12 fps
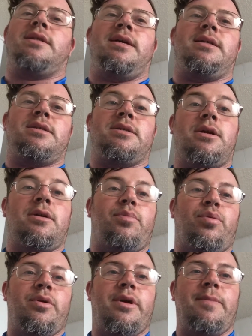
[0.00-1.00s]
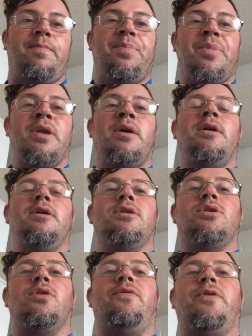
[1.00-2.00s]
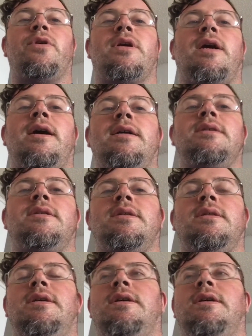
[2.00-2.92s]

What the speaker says: that start point. So if you're constantly